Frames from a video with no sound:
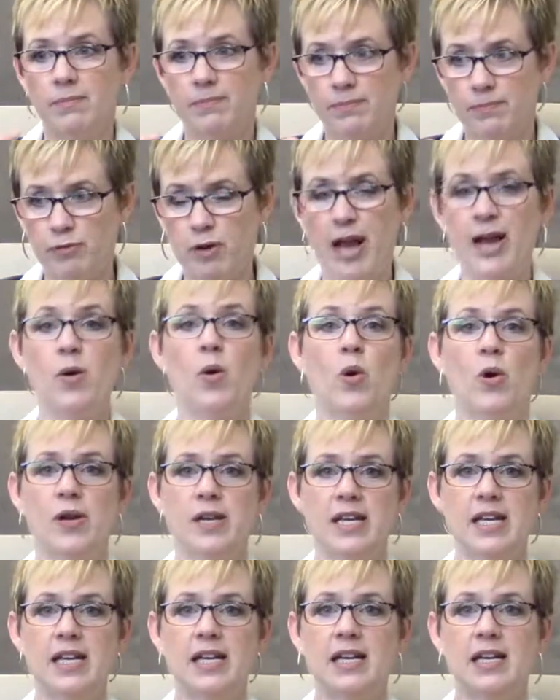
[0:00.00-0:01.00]

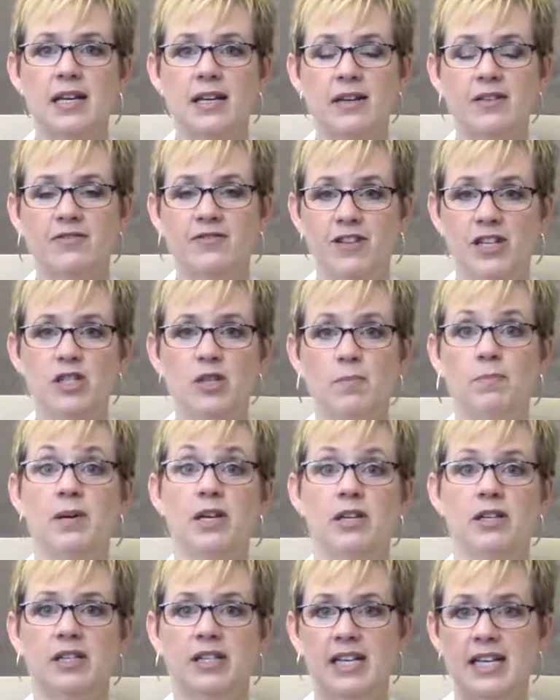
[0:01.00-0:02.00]
priority
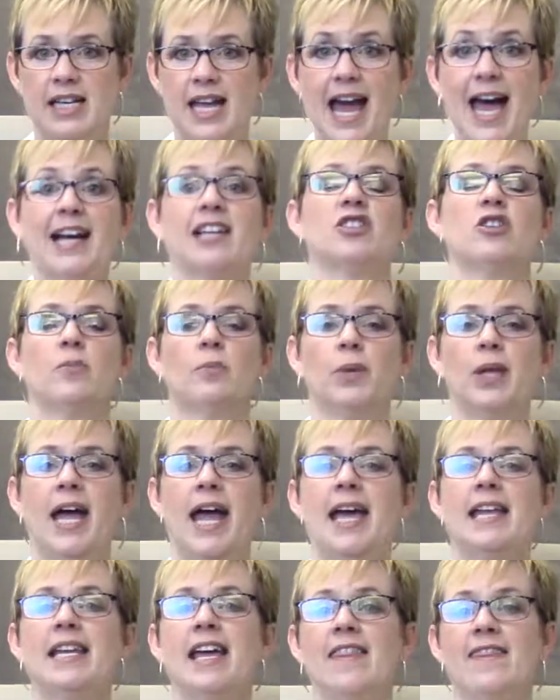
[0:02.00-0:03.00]
visibility action
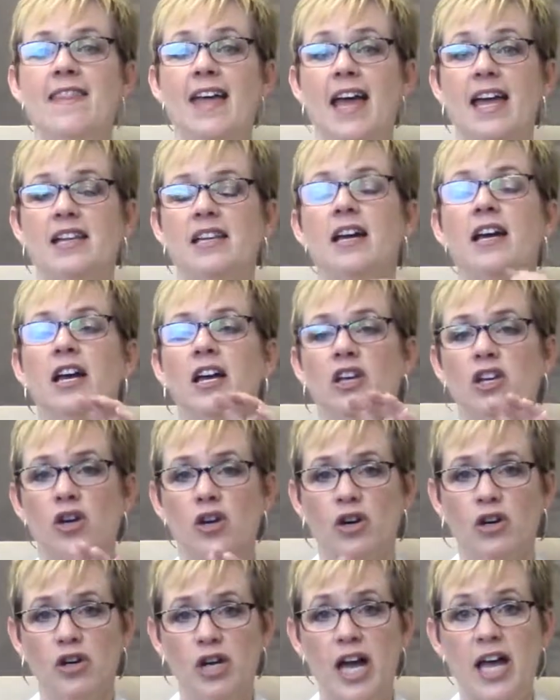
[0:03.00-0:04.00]
plan, and then
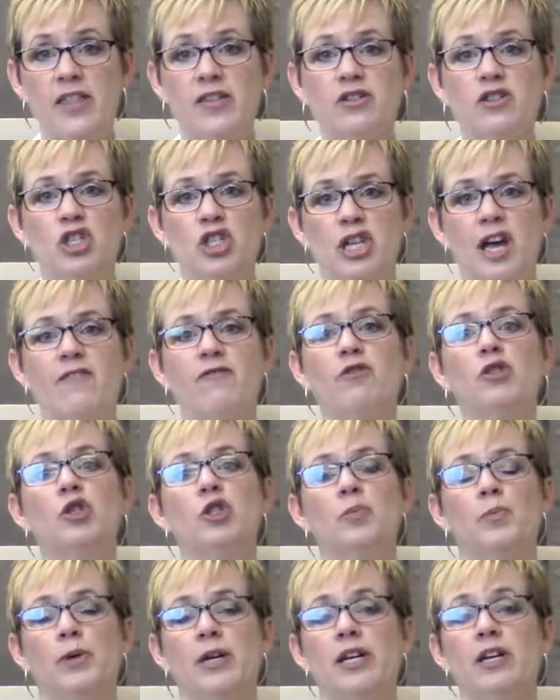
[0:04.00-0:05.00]
your other stuff will
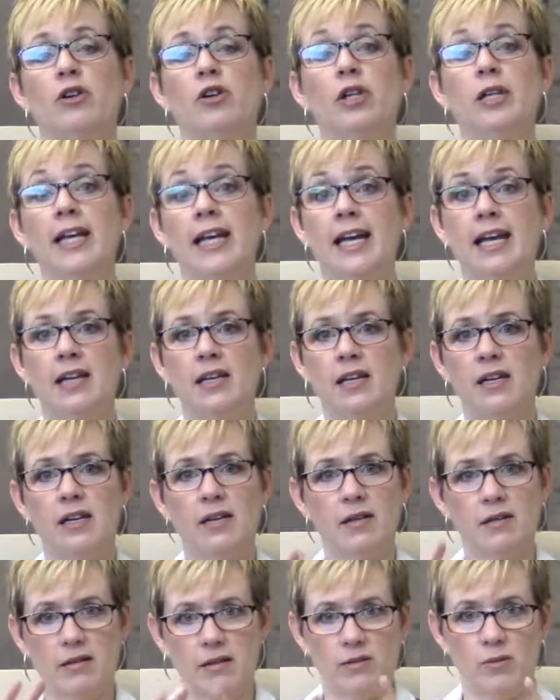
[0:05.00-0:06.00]
sprinkle in
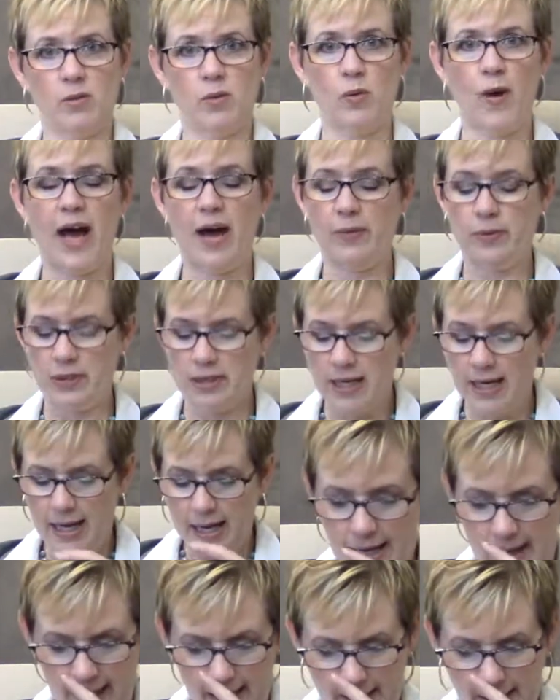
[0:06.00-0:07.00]
throughout.
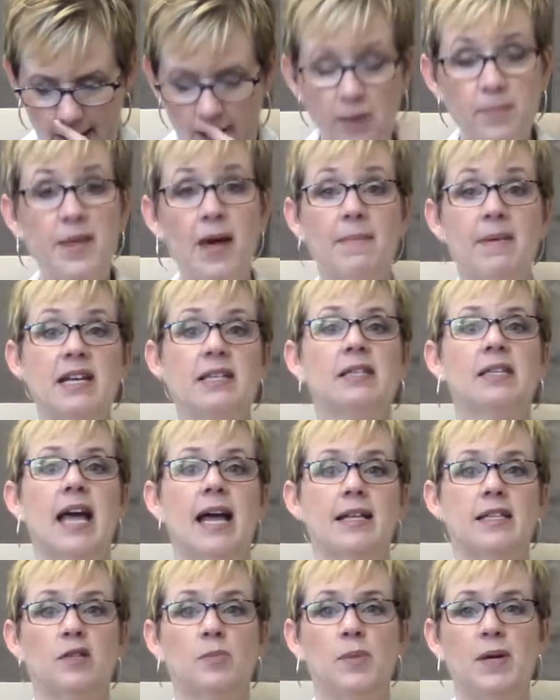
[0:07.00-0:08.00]
I hope that makes
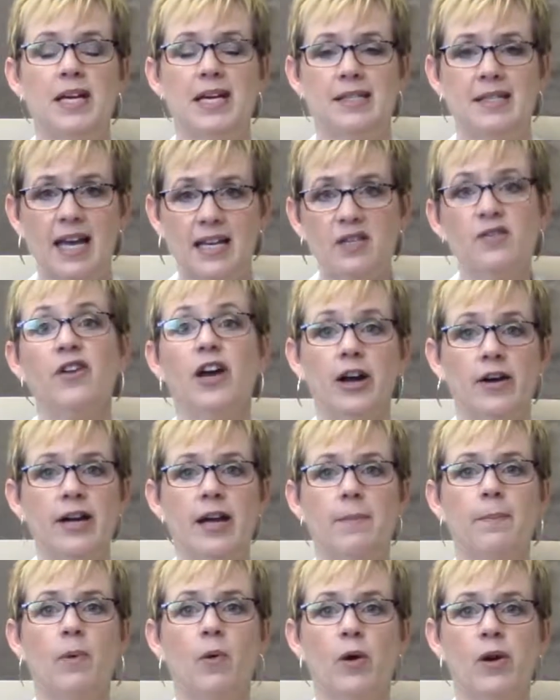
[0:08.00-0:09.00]
sense, because that's very
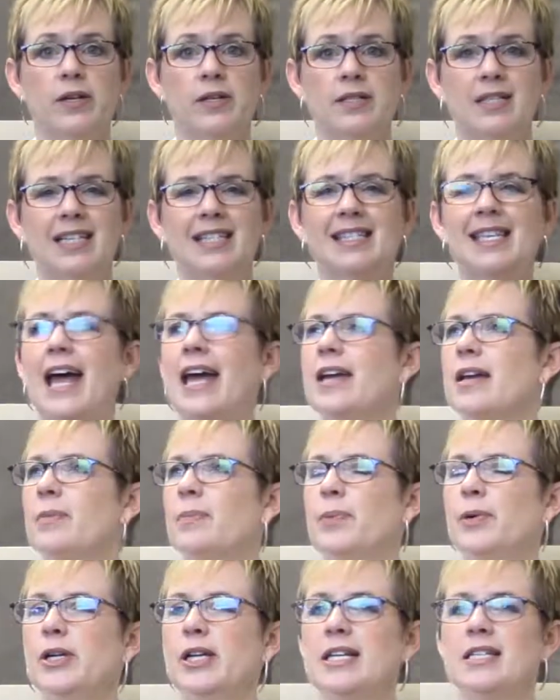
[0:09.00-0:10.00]
important. It's like
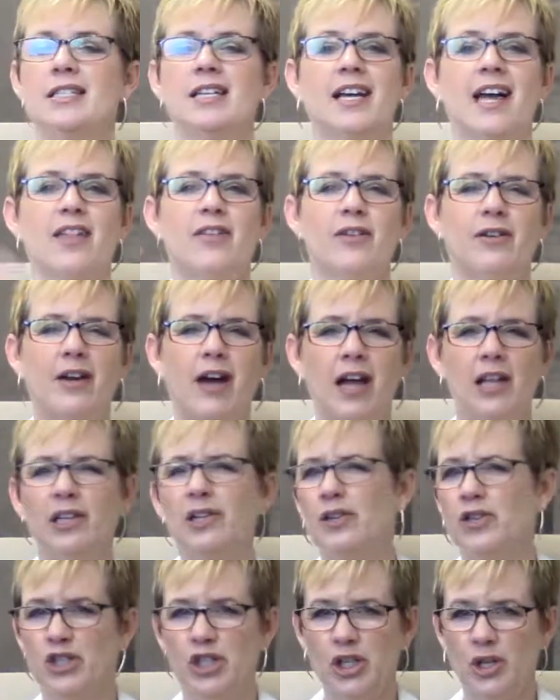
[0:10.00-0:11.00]
putting together
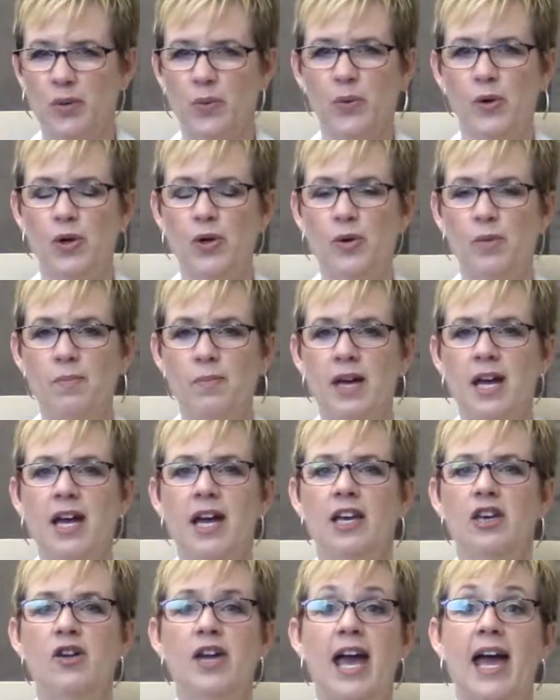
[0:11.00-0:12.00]
colors in a room.
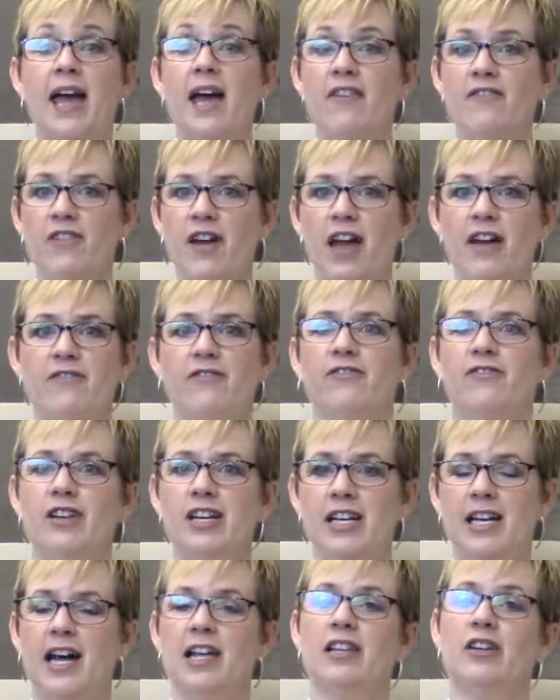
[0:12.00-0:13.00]
You can't have
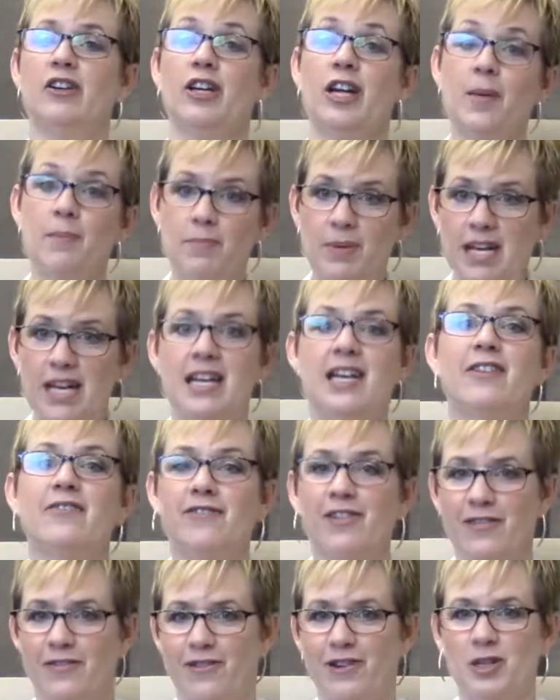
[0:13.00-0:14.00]
every color competing
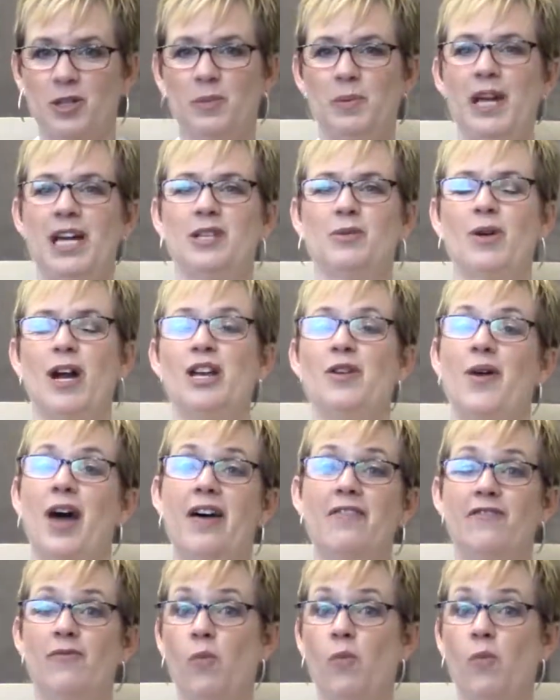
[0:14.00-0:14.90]
for first place, right? You have